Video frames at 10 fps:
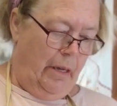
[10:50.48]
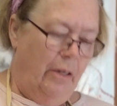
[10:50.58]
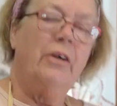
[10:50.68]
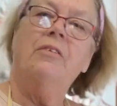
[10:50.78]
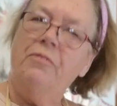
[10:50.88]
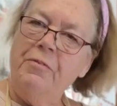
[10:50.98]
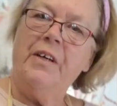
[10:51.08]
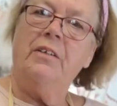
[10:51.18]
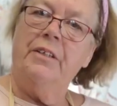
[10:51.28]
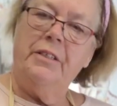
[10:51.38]
you can
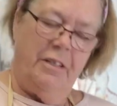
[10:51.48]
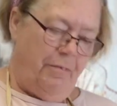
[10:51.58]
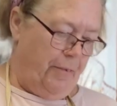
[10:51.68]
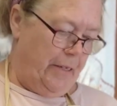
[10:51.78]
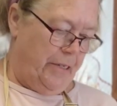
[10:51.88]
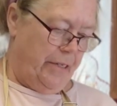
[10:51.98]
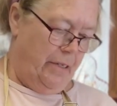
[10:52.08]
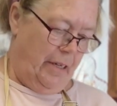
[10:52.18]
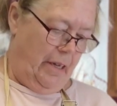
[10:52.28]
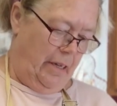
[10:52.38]
feel the difference
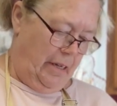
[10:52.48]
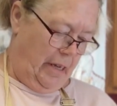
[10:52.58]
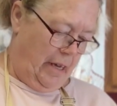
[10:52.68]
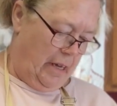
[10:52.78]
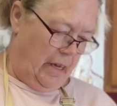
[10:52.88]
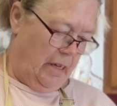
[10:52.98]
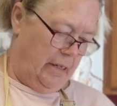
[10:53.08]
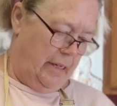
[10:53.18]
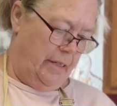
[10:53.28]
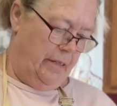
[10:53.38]

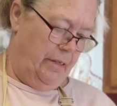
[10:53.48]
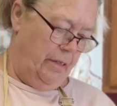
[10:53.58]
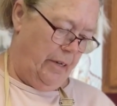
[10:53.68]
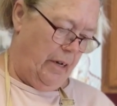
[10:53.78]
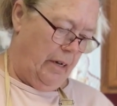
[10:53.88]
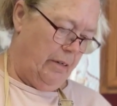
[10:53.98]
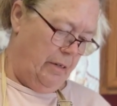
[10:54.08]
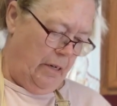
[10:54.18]
in the